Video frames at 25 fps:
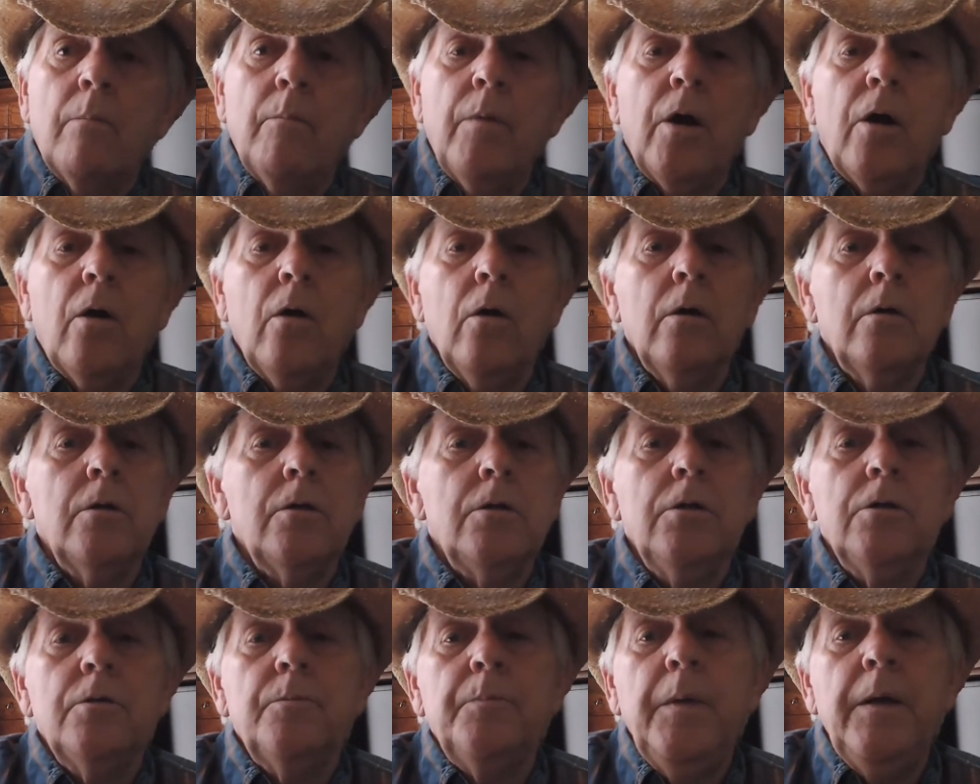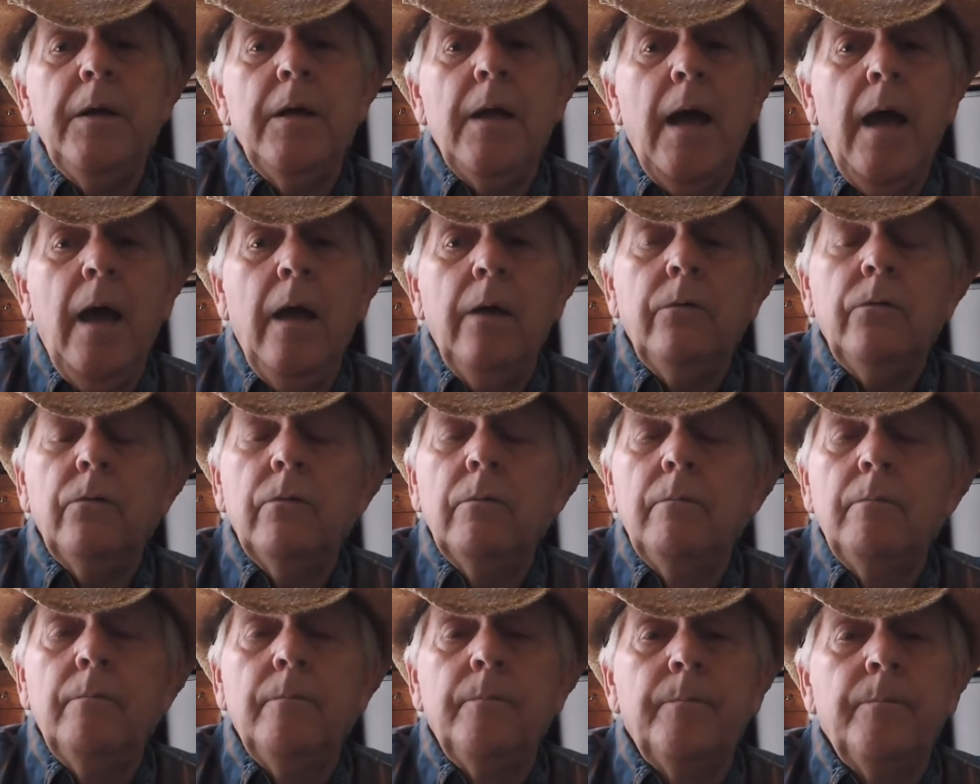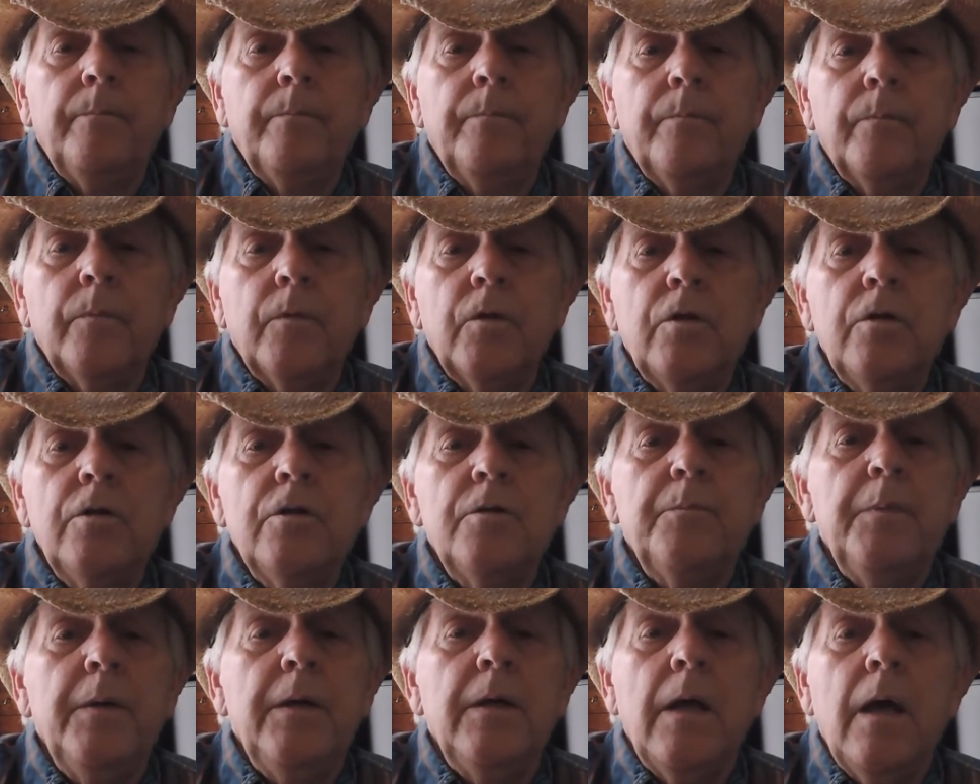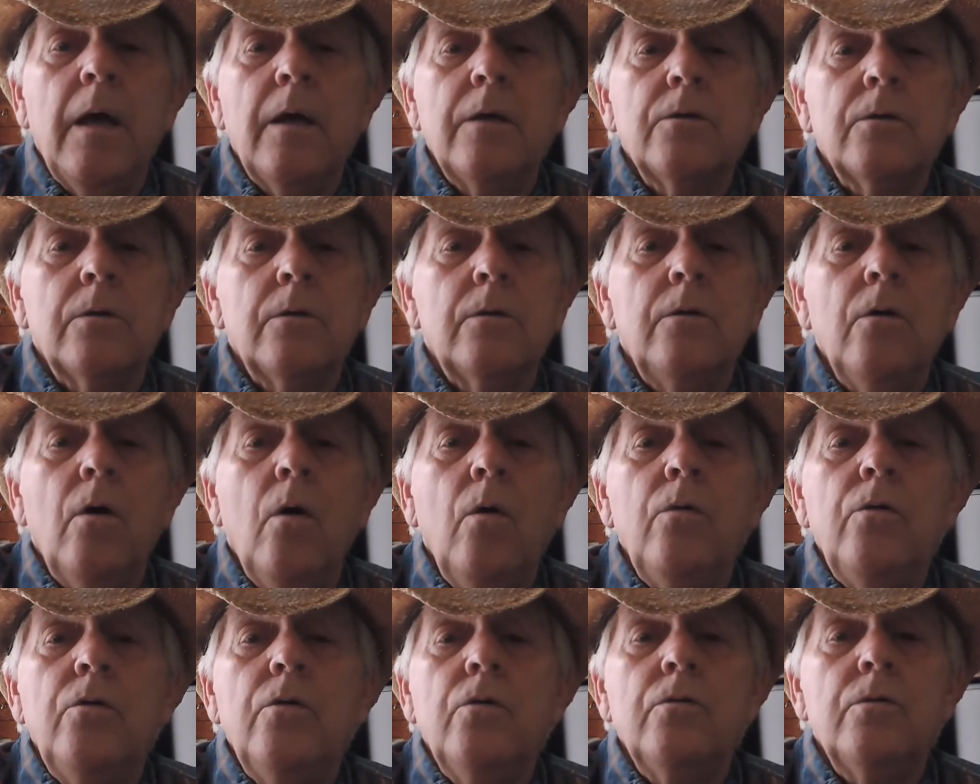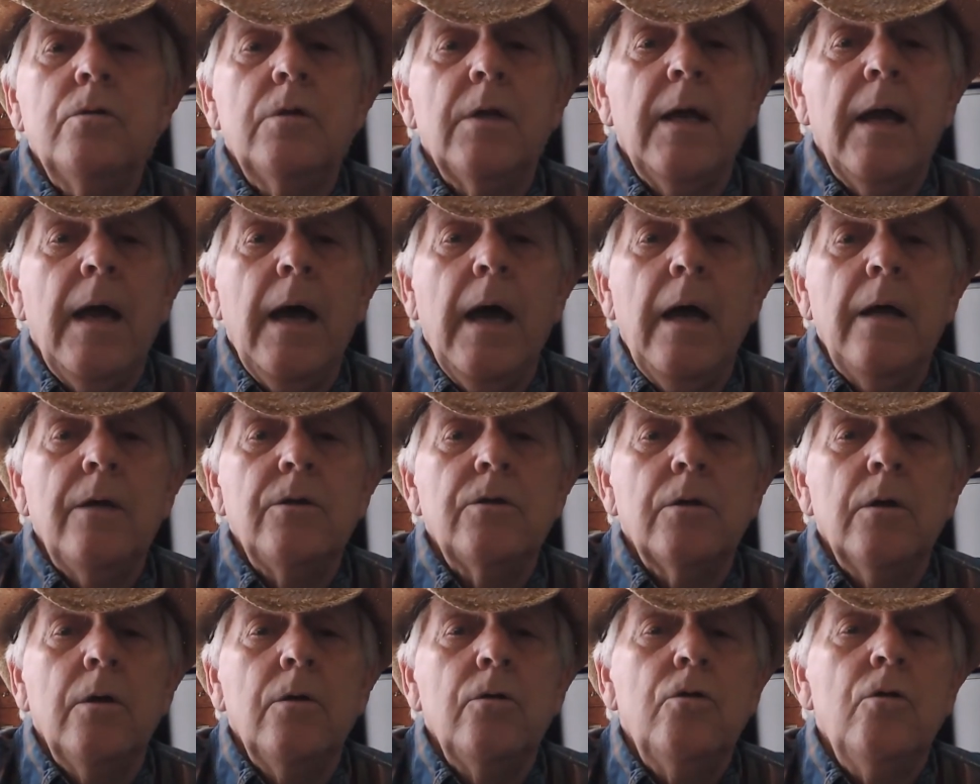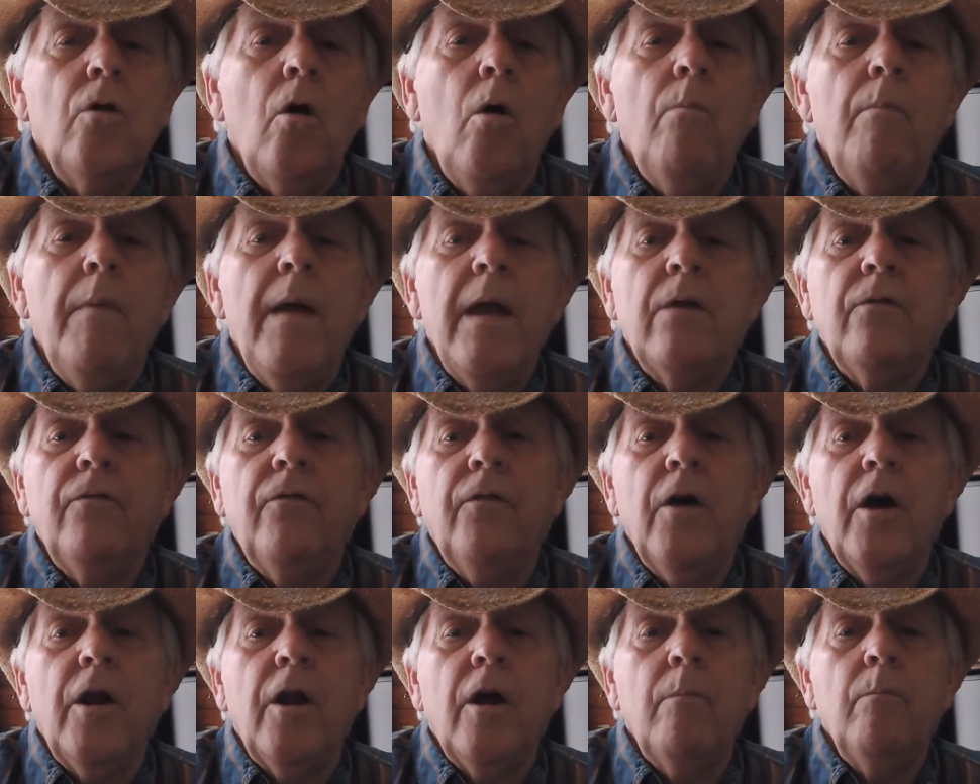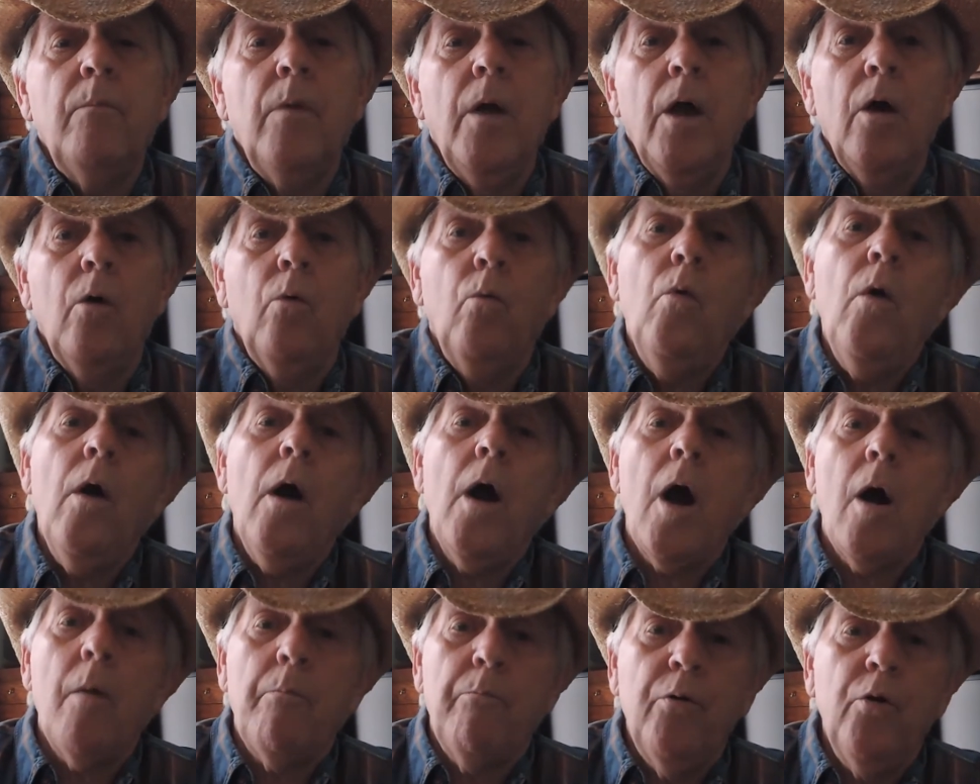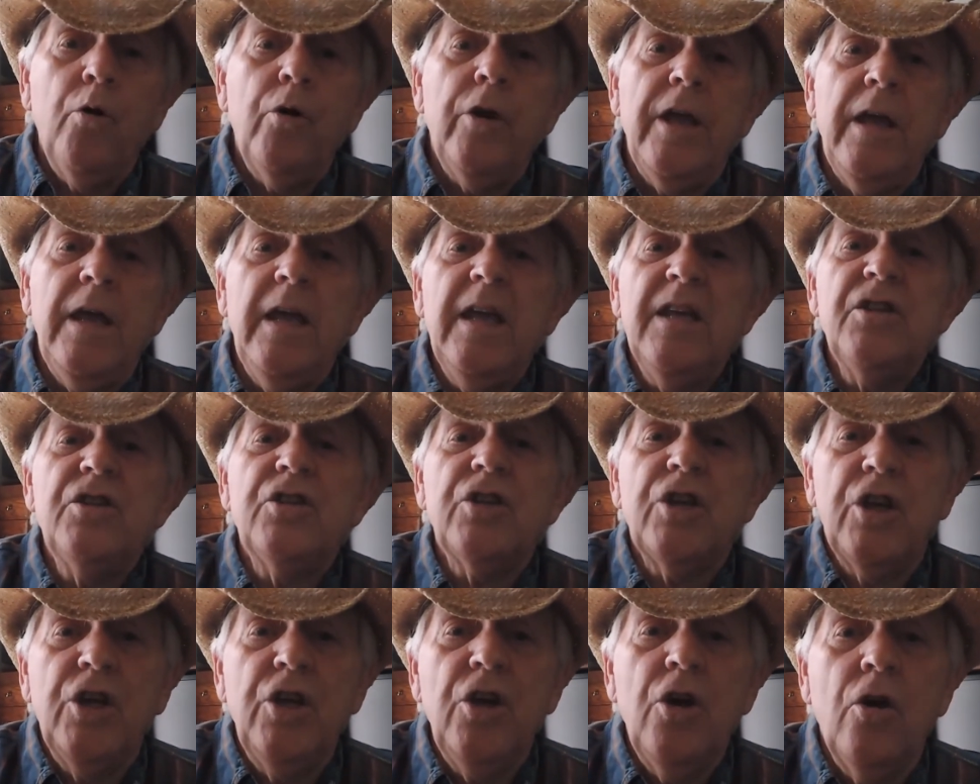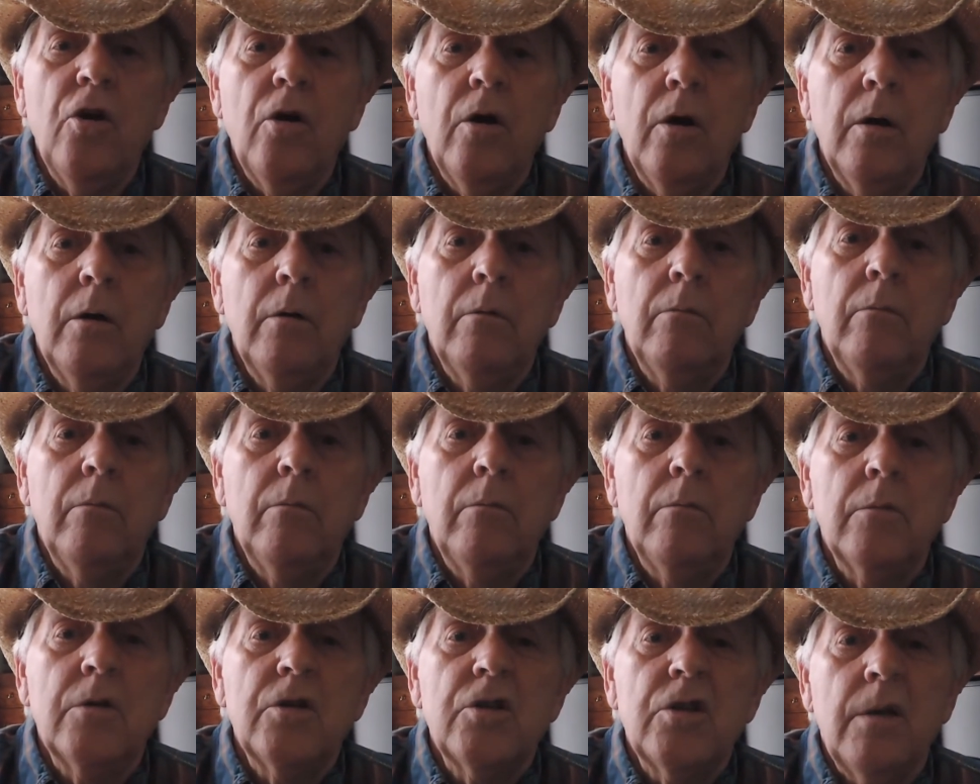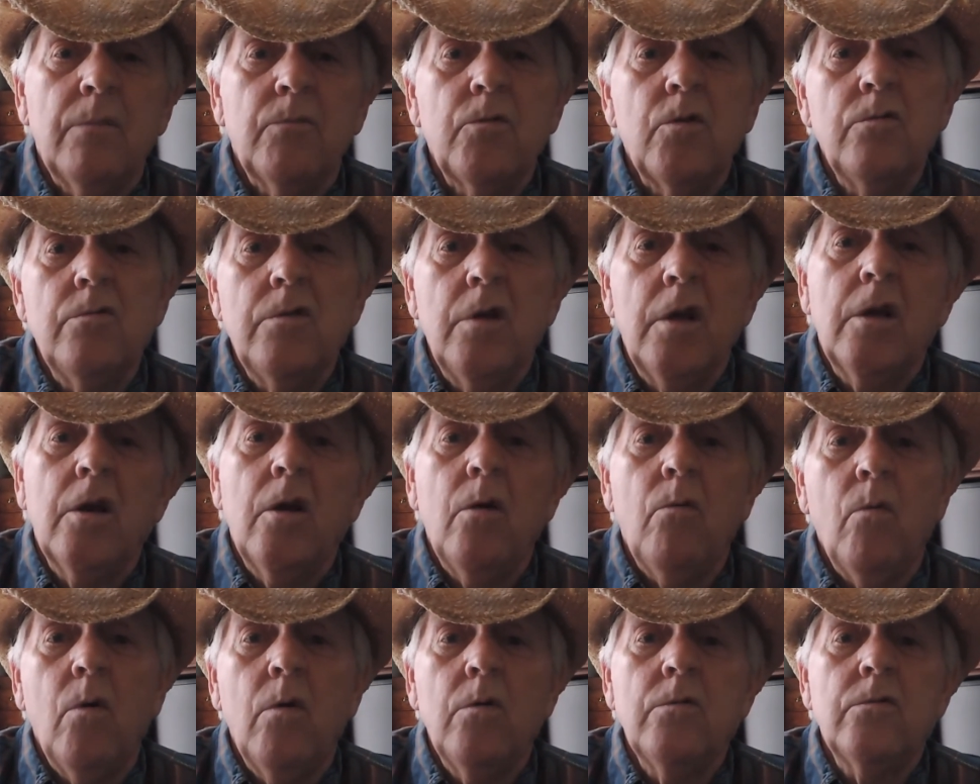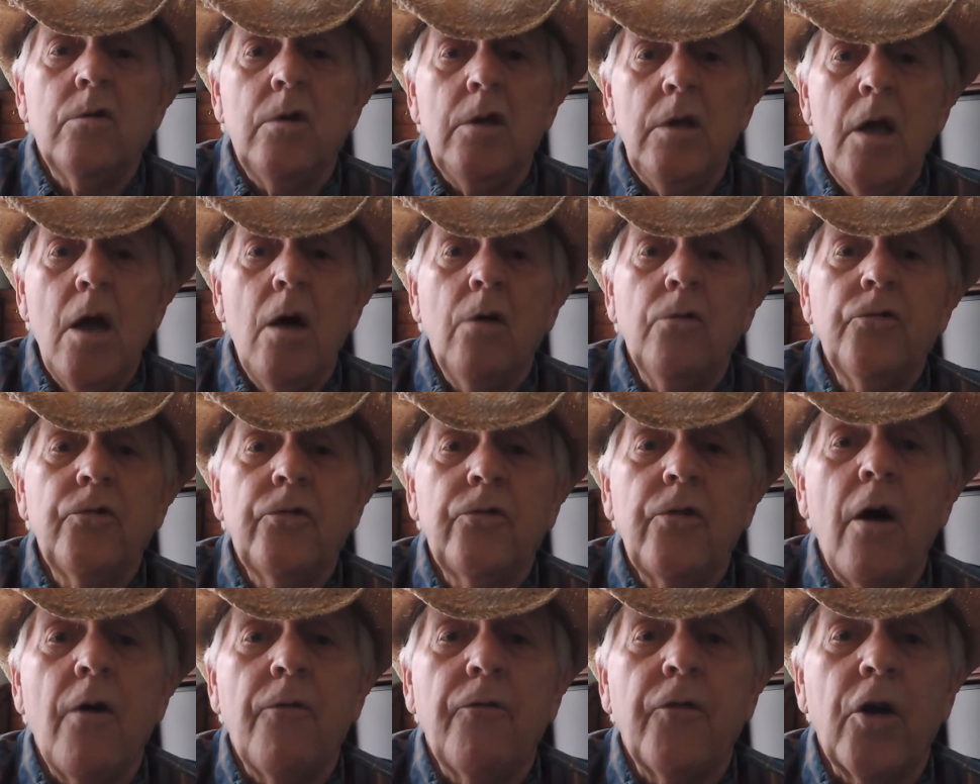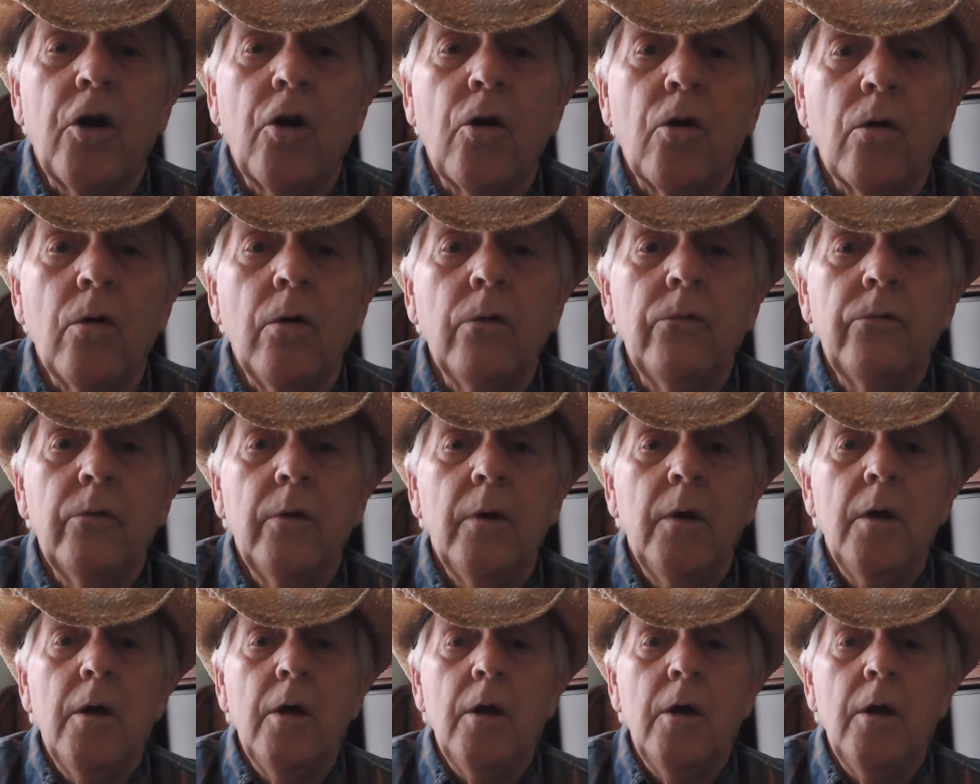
But girls, just be nice. Just be nice. Don't use the guys. Don't make fun of them. We're all pretty insecure, except those ignorant ones that yell stuff at girls.